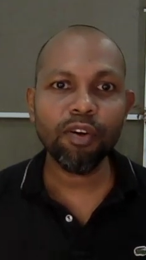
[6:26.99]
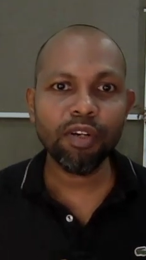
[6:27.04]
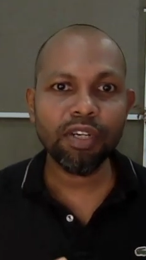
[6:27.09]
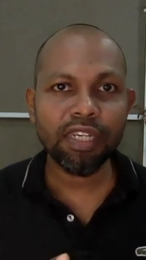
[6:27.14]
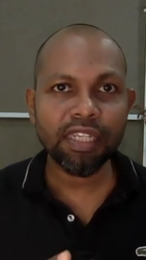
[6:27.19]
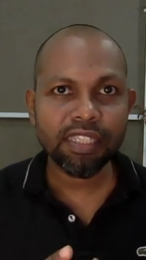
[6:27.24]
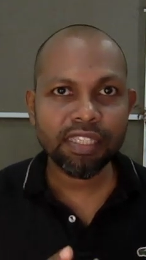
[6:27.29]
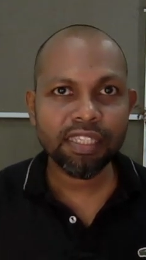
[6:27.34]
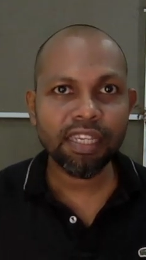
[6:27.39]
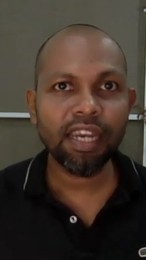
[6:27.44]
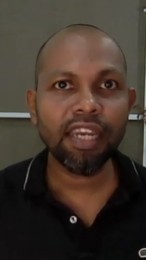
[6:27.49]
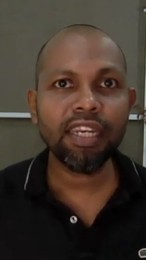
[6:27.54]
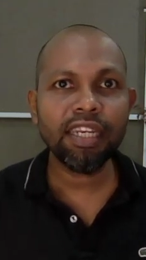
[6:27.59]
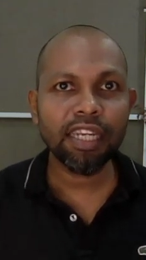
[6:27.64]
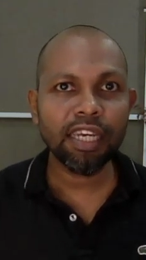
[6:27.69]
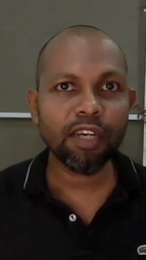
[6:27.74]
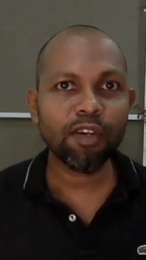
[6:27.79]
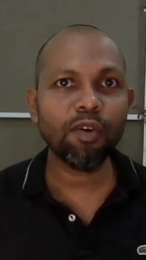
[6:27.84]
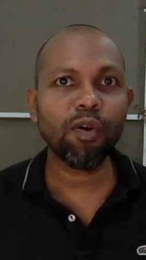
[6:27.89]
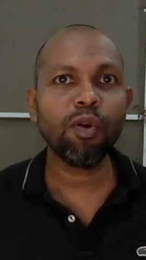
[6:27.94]
You have to
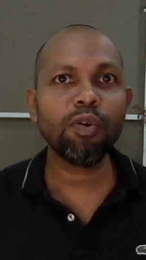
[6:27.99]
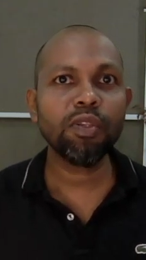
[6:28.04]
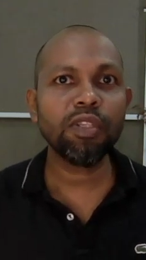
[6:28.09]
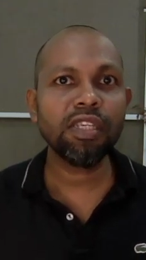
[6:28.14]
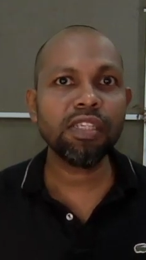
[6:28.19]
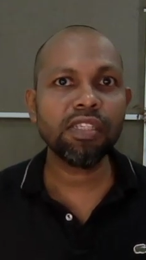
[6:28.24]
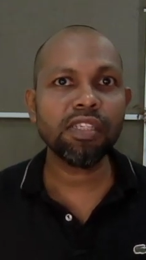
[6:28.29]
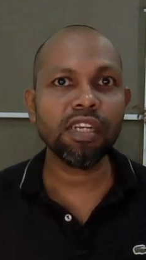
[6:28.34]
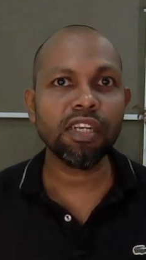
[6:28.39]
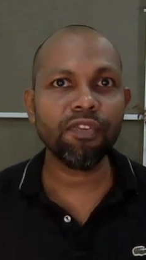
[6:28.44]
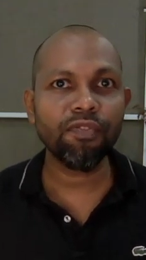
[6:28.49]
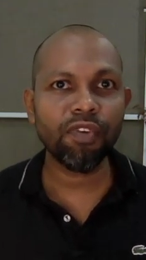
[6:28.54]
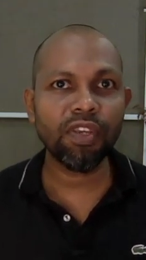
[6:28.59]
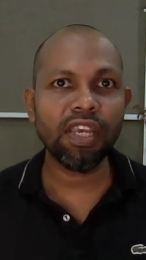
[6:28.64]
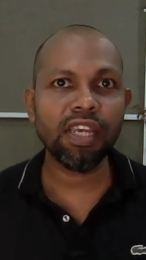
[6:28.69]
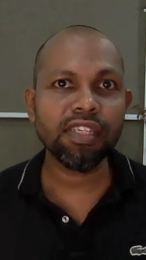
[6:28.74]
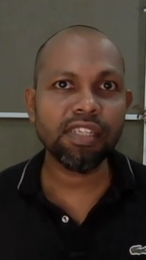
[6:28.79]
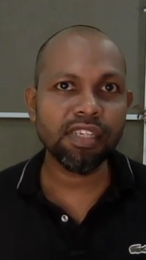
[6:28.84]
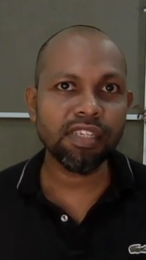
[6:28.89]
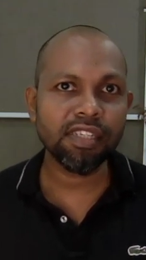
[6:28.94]
design according to
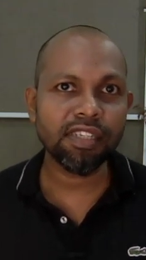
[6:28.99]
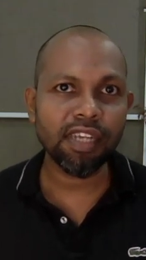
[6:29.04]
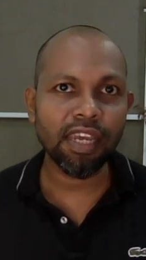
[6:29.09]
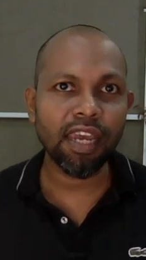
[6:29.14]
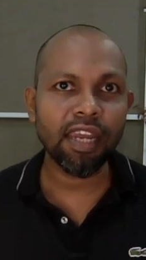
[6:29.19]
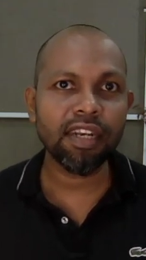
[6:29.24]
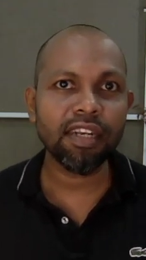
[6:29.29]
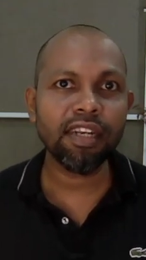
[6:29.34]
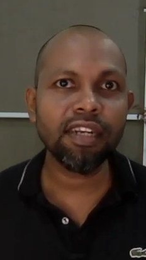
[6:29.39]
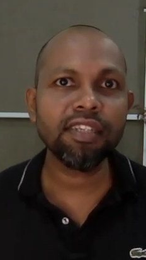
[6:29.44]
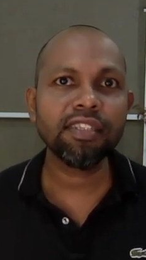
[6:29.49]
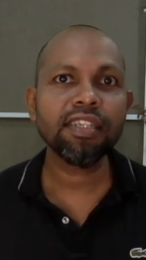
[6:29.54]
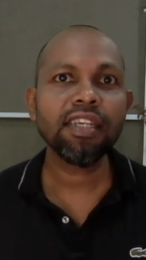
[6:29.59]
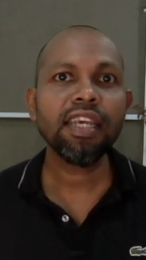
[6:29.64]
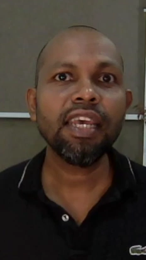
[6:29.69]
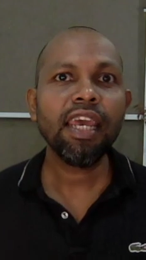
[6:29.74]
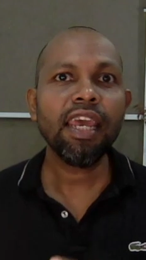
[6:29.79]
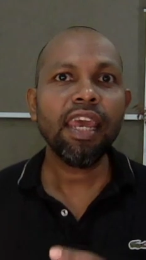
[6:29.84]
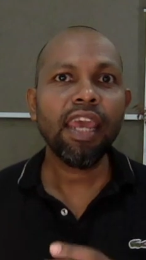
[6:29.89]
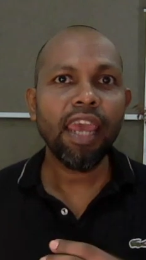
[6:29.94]
these certification
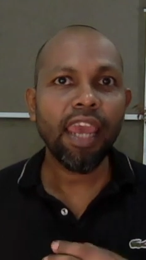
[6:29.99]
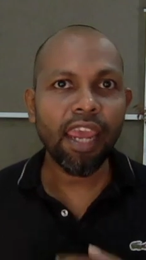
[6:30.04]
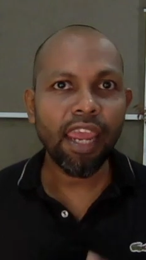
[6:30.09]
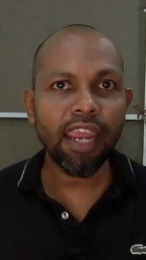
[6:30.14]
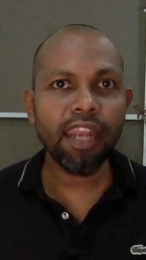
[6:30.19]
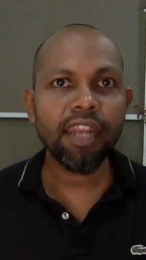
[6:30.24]
standards